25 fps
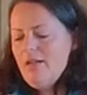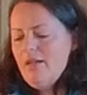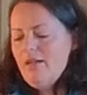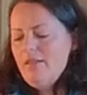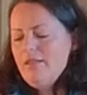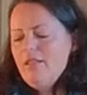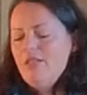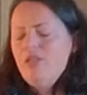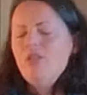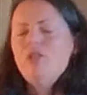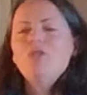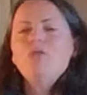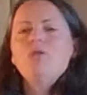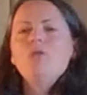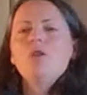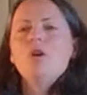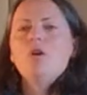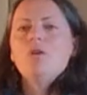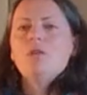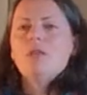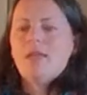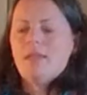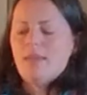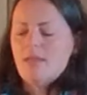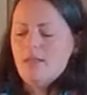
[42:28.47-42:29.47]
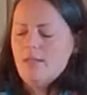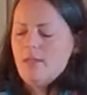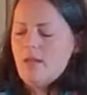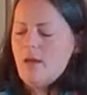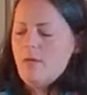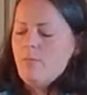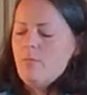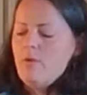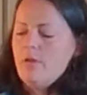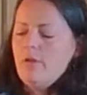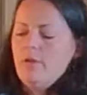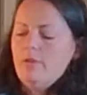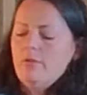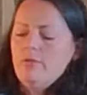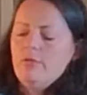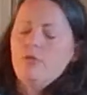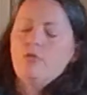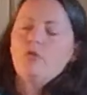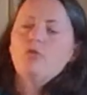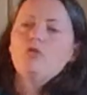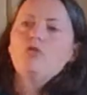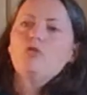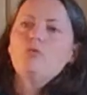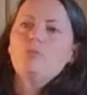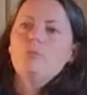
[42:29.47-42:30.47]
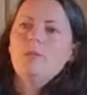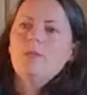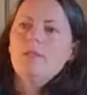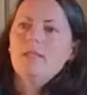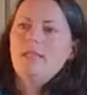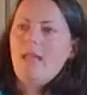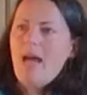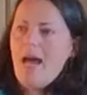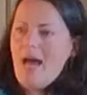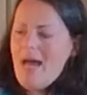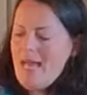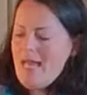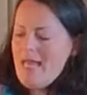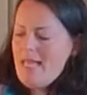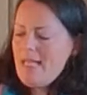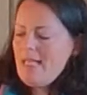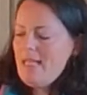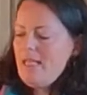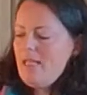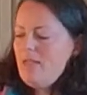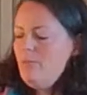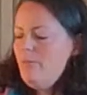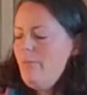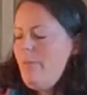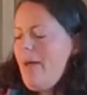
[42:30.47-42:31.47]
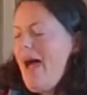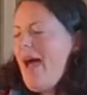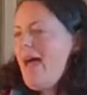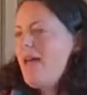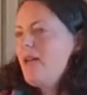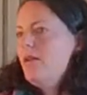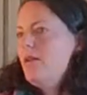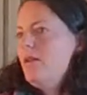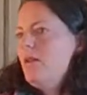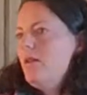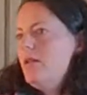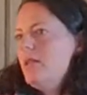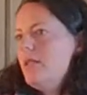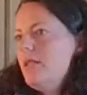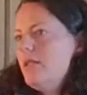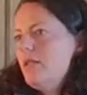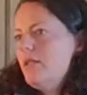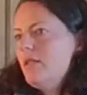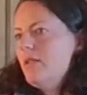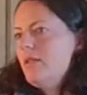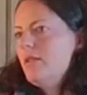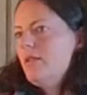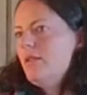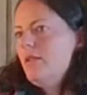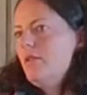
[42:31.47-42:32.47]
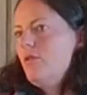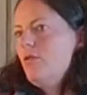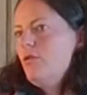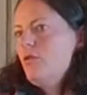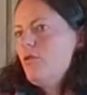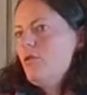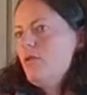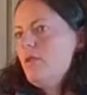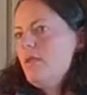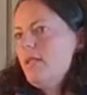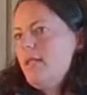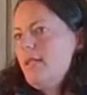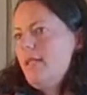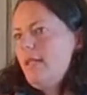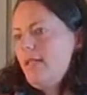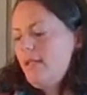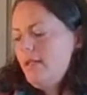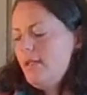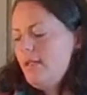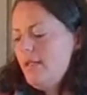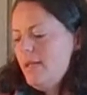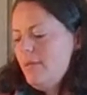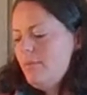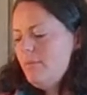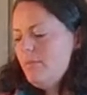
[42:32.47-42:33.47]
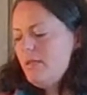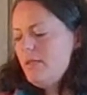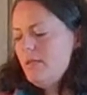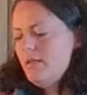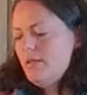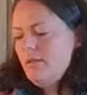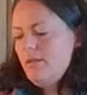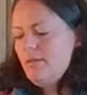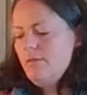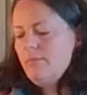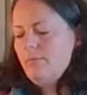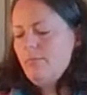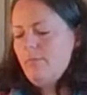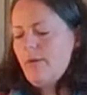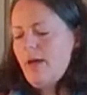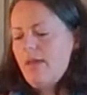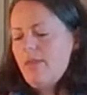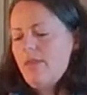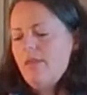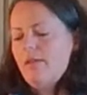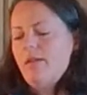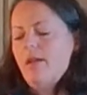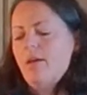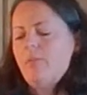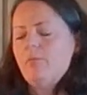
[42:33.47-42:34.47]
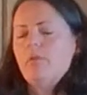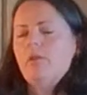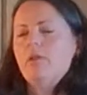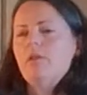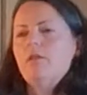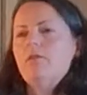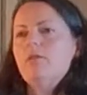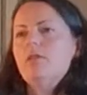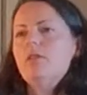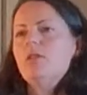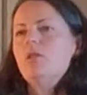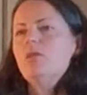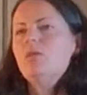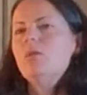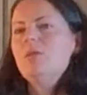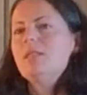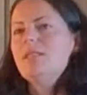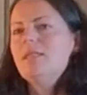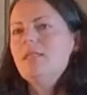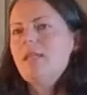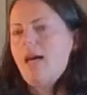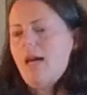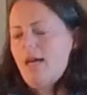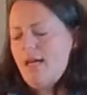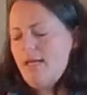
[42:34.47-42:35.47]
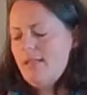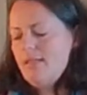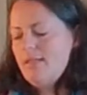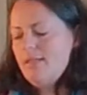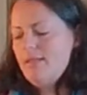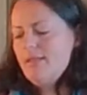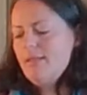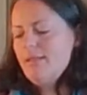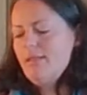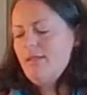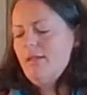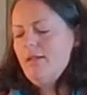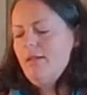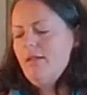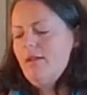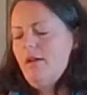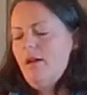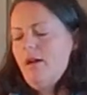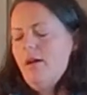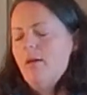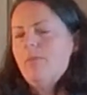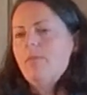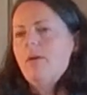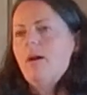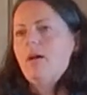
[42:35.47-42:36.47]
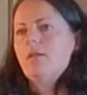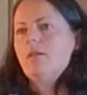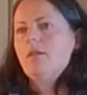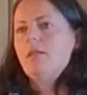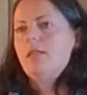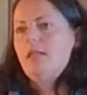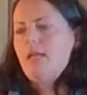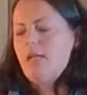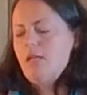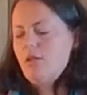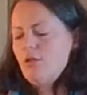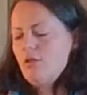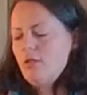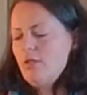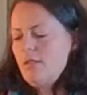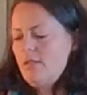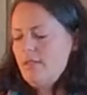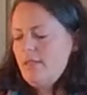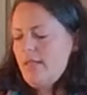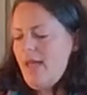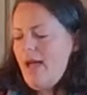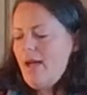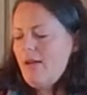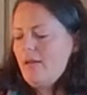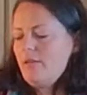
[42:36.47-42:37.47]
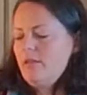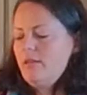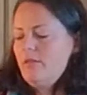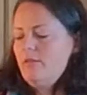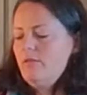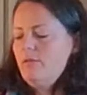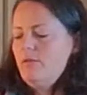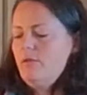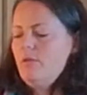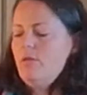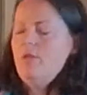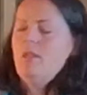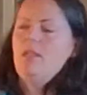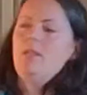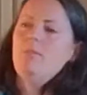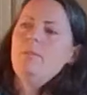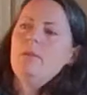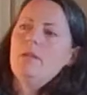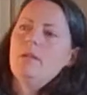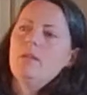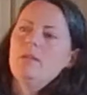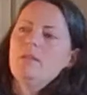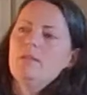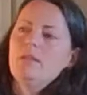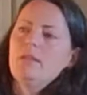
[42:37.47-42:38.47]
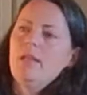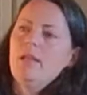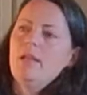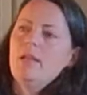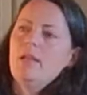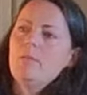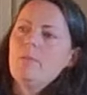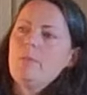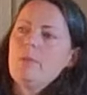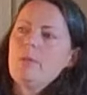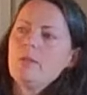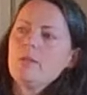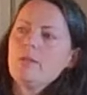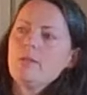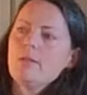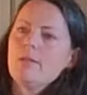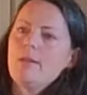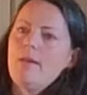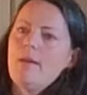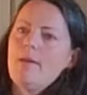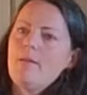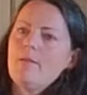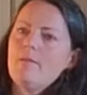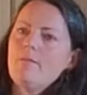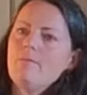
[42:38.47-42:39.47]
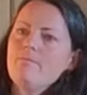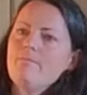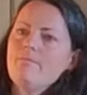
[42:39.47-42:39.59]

Did you know that the number of troops dying in battle is usually eclipsed by the number of suicides among the nation's active duty military personnel?